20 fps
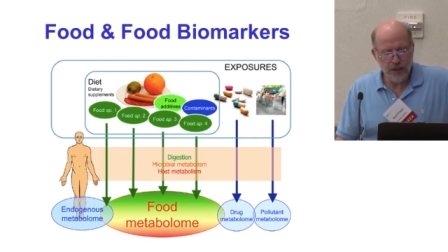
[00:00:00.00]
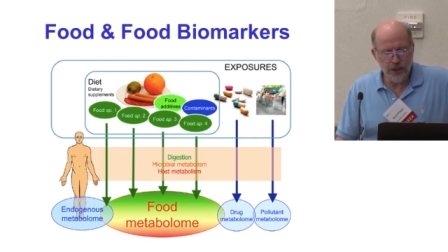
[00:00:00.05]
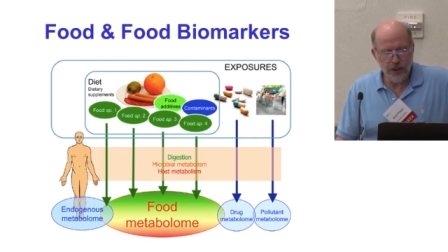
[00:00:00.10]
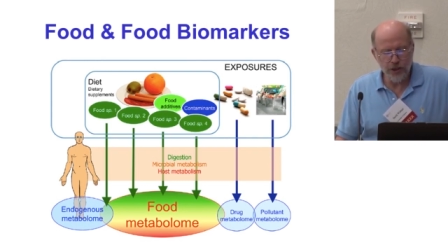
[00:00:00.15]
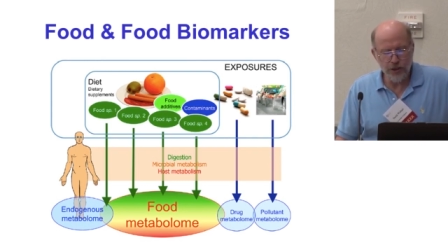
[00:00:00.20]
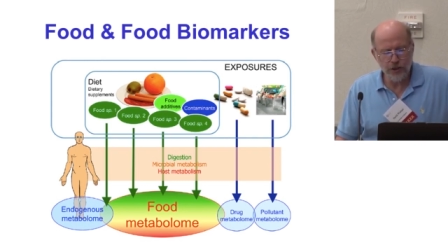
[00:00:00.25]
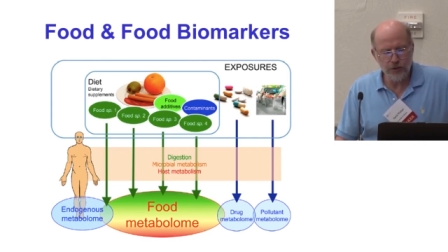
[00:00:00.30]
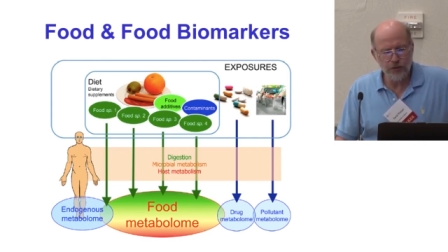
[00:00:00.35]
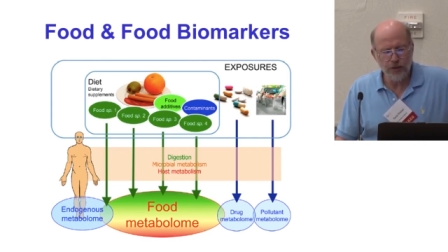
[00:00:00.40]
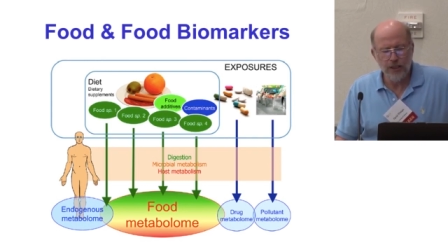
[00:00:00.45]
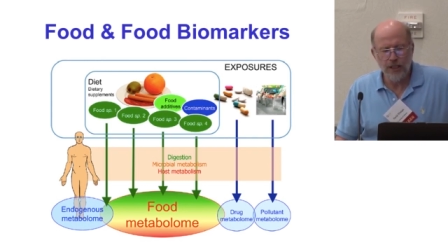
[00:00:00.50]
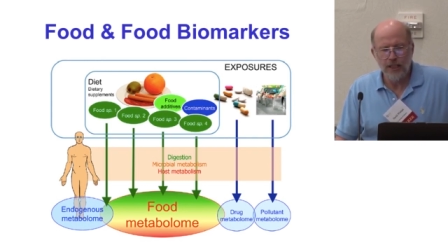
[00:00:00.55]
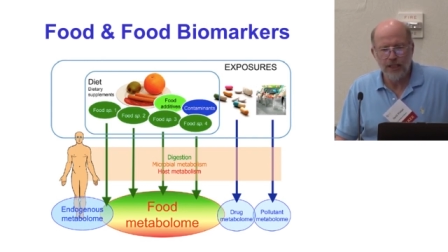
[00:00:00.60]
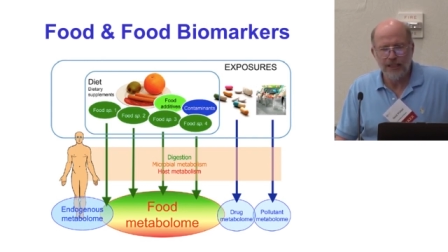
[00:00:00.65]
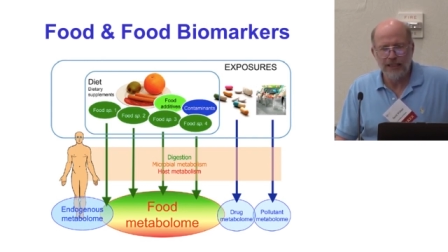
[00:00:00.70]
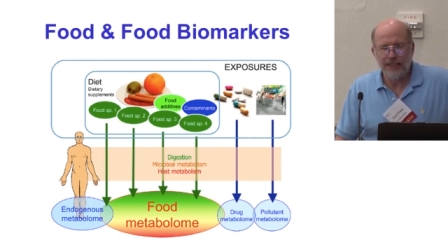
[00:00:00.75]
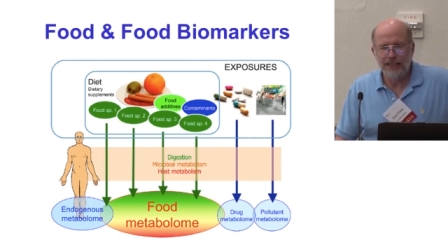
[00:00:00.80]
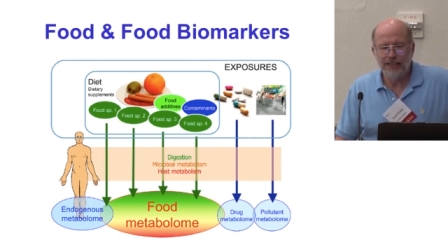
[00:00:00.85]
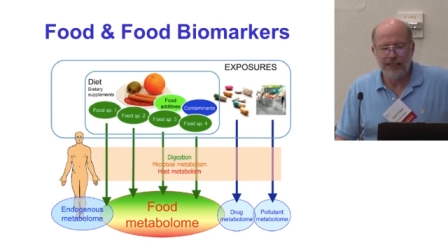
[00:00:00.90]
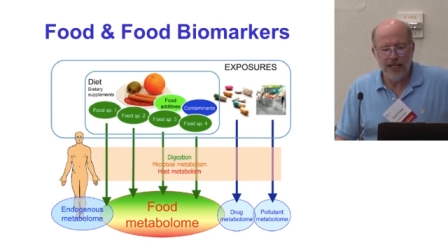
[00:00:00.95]
to
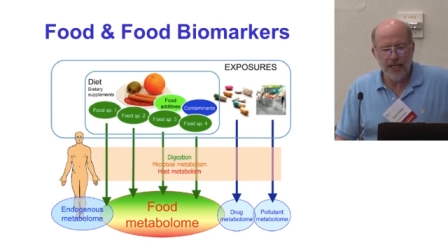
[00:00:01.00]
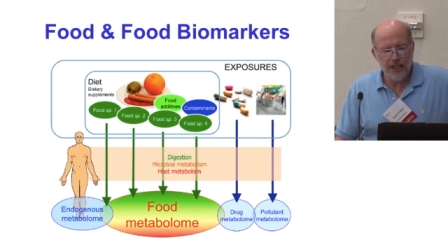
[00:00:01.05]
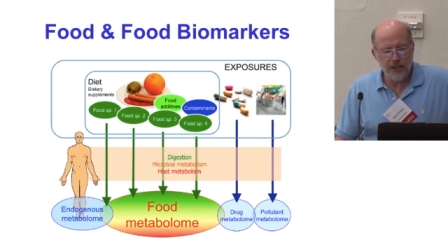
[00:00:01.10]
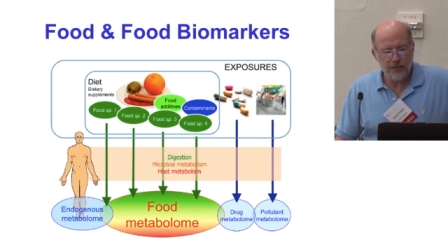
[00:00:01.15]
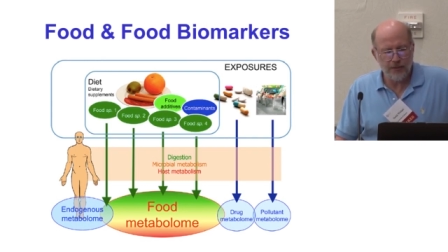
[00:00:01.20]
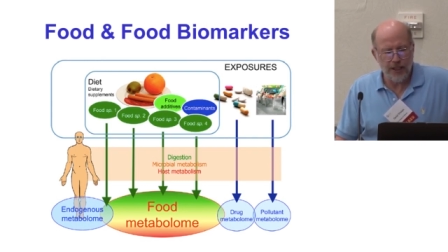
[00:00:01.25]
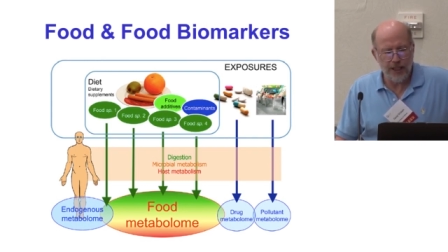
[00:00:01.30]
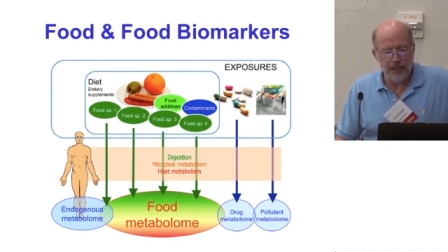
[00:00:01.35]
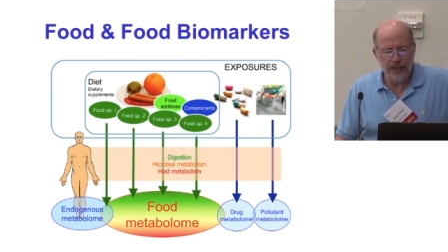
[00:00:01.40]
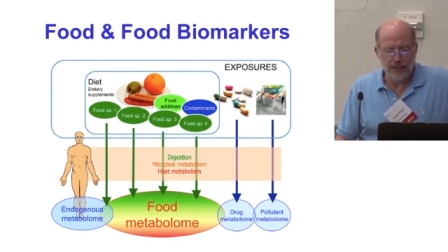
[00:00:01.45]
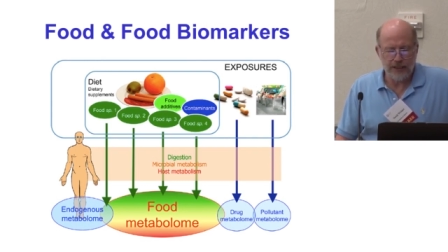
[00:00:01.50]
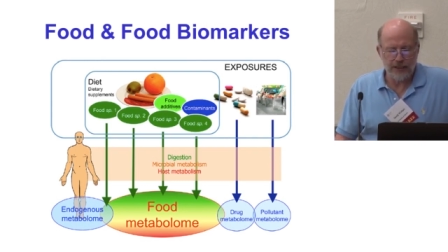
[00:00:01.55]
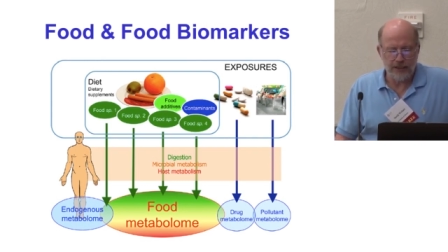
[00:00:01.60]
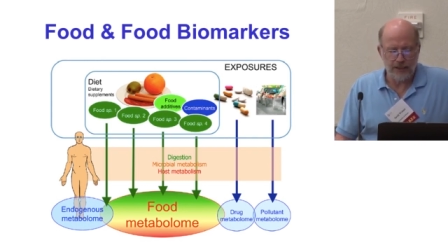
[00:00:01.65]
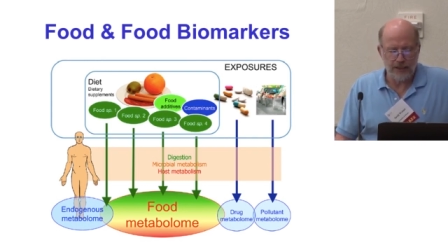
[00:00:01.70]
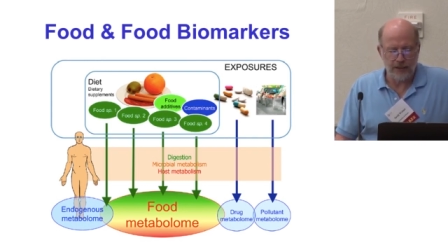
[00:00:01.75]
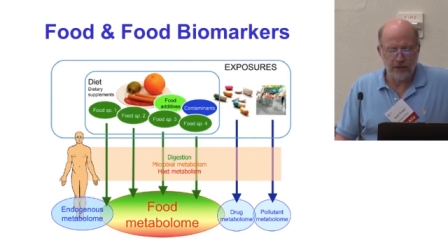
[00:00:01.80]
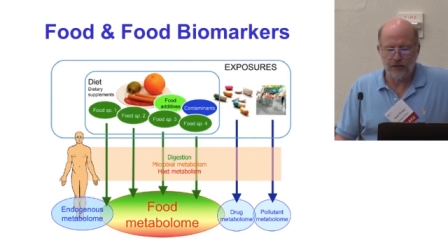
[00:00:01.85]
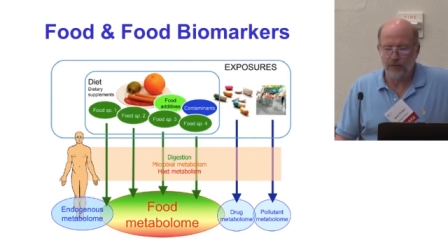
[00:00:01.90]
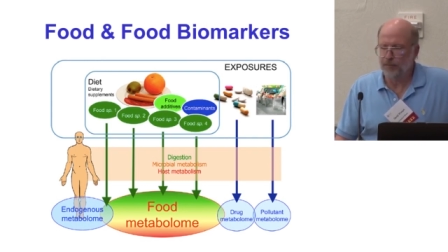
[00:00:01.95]
generate
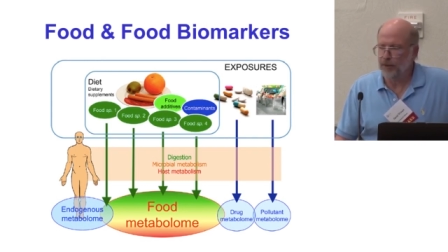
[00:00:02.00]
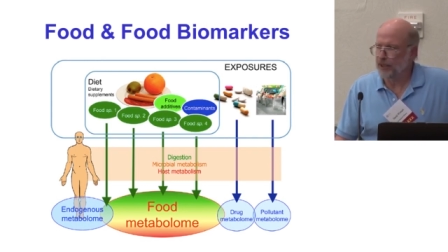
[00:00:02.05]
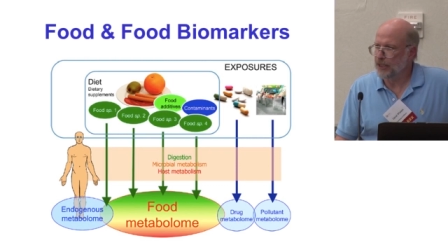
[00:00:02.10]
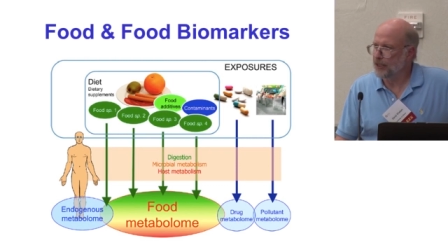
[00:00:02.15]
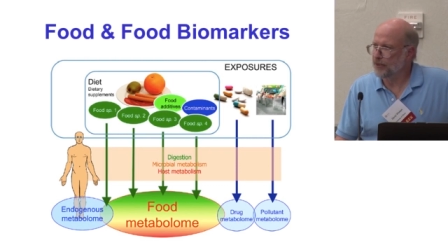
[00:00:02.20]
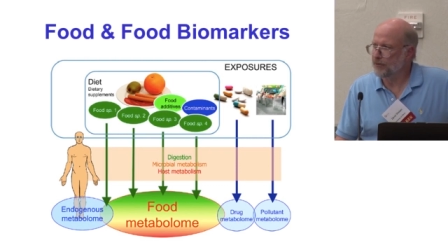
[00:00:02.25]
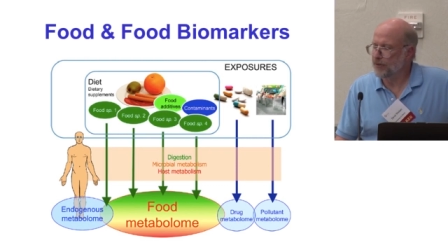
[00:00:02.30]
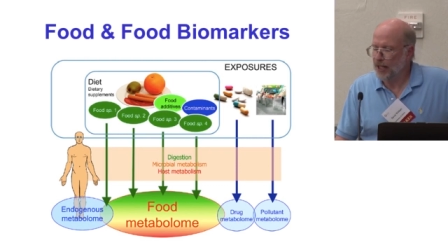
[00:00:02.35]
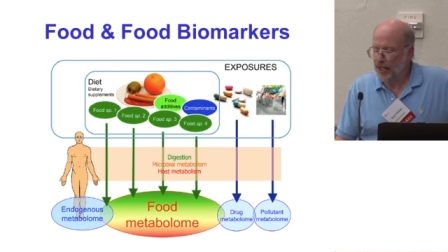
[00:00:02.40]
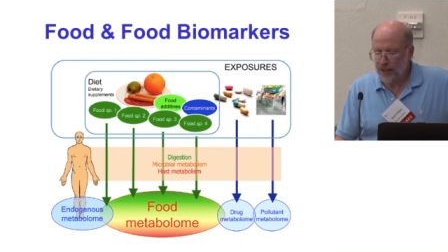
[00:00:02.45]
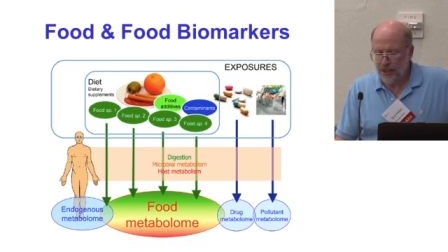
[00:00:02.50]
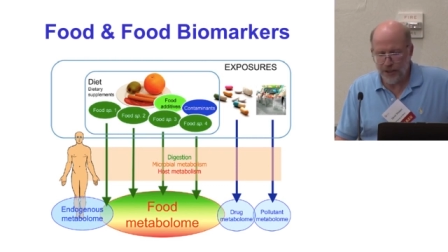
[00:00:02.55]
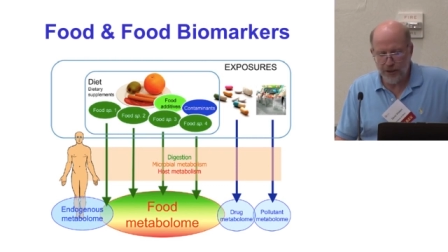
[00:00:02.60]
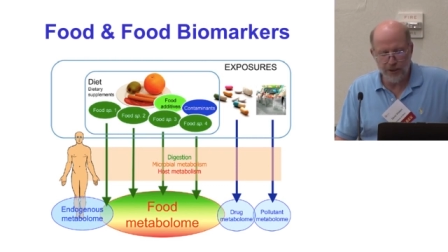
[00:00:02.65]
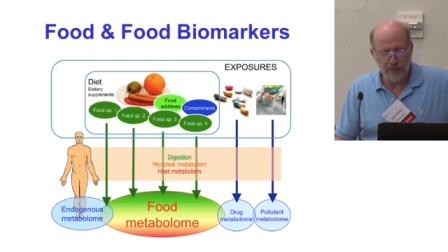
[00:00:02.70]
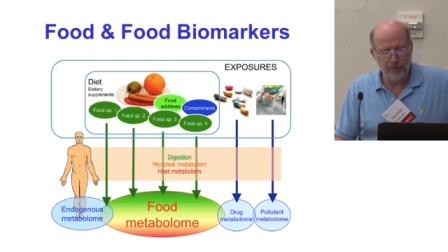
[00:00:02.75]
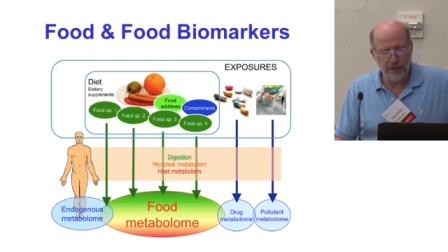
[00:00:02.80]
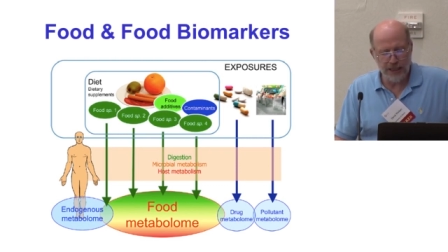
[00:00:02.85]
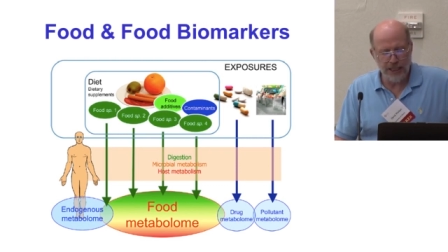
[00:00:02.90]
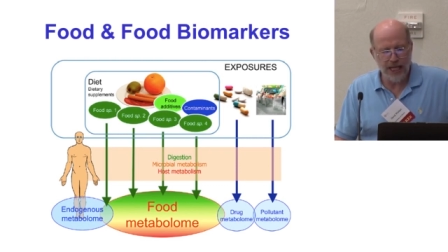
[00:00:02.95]
a whole bunch of other
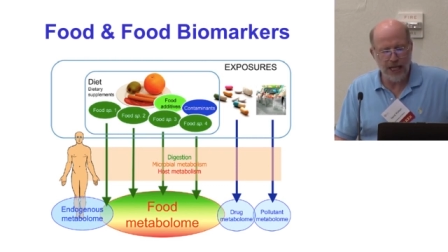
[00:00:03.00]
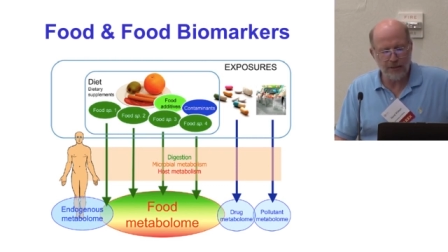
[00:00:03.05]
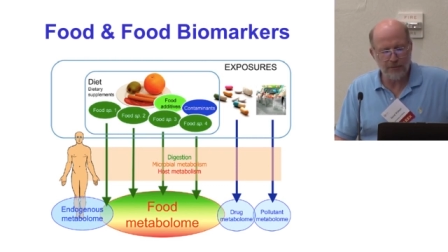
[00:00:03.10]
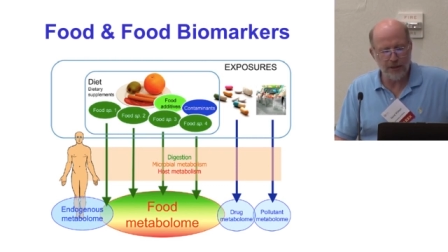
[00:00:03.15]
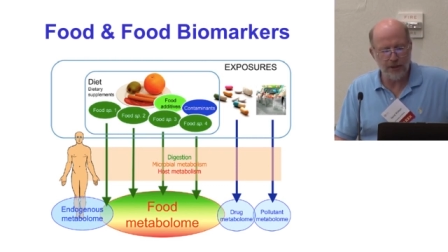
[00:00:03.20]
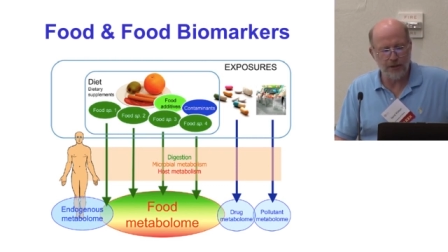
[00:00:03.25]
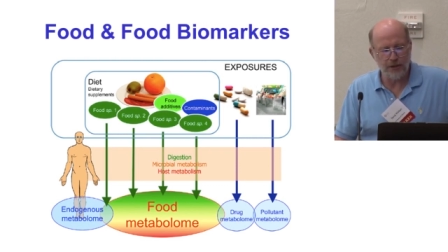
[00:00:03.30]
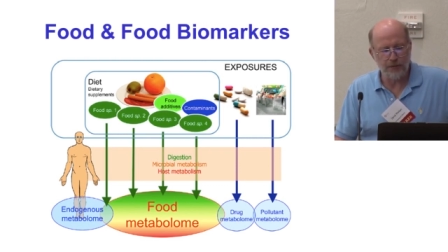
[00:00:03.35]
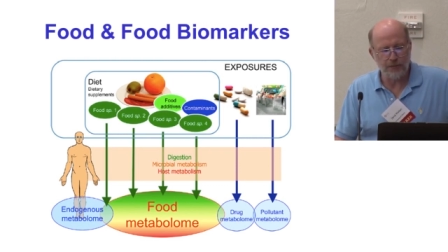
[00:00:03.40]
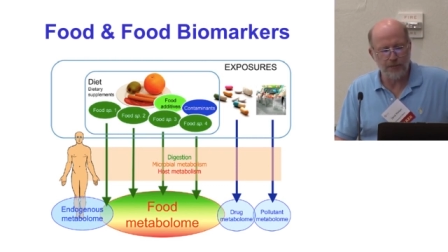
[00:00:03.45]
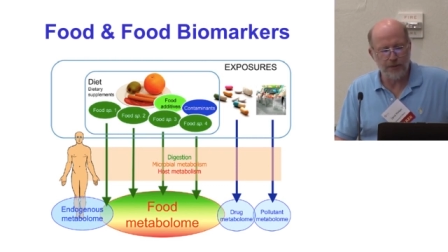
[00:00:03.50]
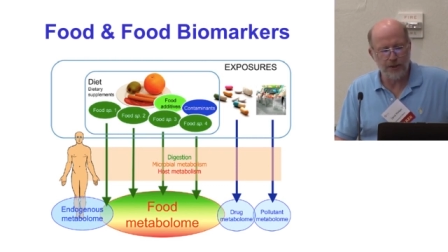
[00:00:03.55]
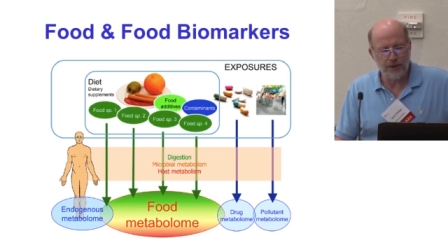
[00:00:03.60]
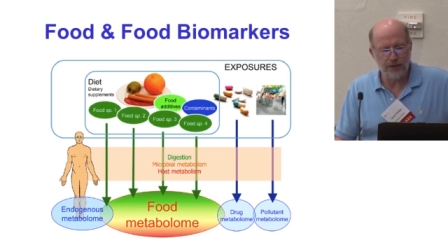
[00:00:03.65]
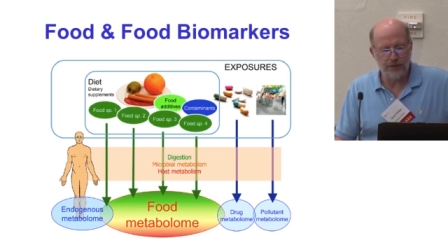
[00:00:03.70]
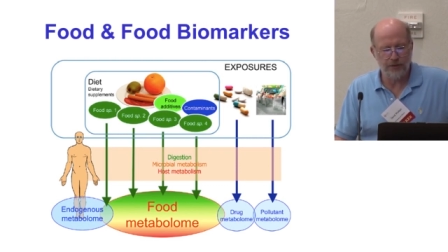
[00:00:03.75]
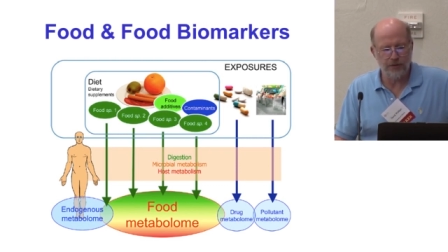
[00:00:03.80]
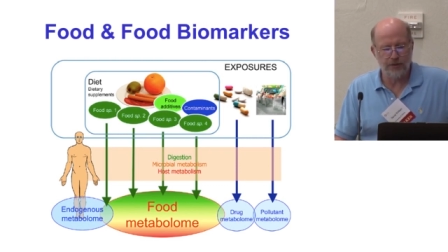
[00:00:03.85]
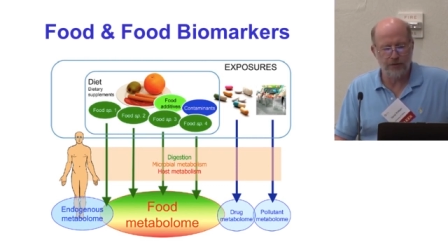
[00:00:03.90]
metabolomes.